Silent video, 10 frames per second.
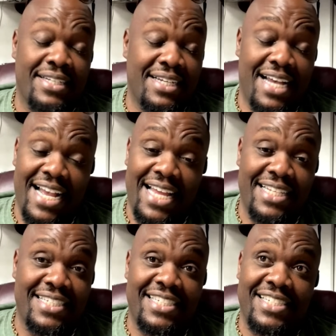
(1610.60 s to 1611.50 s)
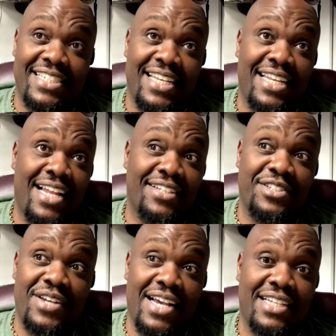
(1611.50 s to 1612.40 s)
I got at least $16.
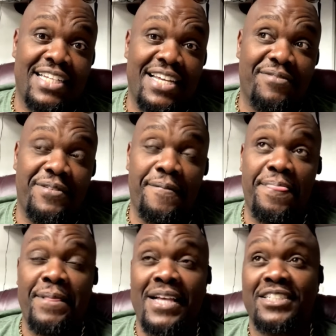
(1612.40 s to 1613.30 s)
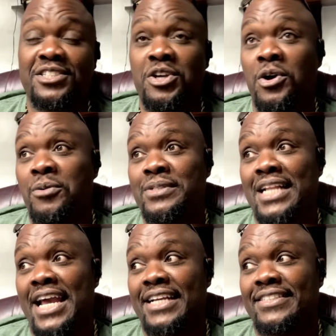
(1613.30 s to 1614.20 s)
You're not going to leave." Because the total was
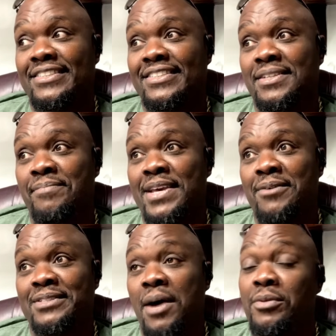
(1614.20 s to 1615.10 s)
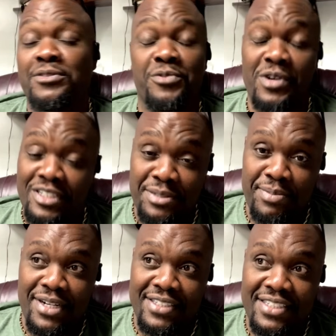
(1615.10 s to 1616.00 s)
like, the meal was almost
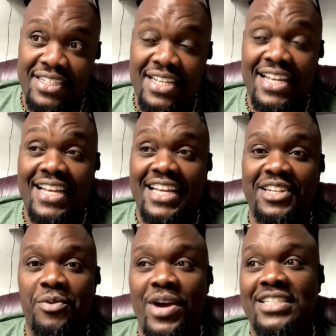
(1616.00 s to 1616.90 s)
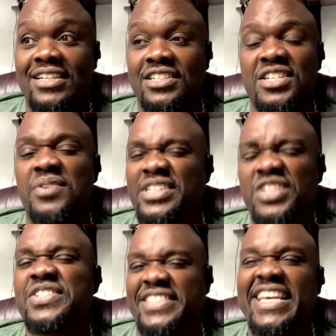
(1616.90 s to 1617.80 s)
$400. The way she,
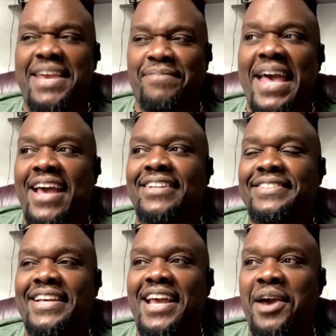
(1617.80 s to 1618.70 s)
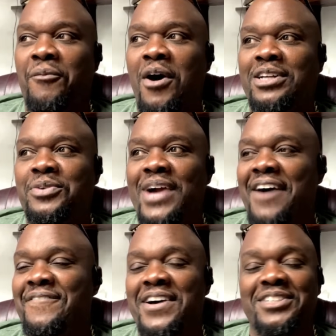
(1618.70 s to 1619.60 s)
you just keep that and walk away. I
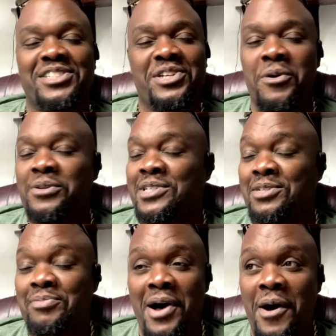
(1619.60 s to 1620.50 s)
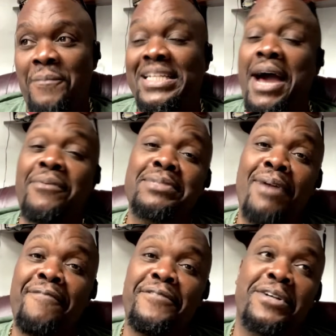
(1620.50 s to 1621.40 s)
felt so small, but that was
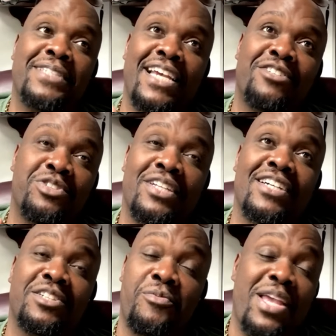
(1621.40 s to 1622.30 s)
my first introduction. We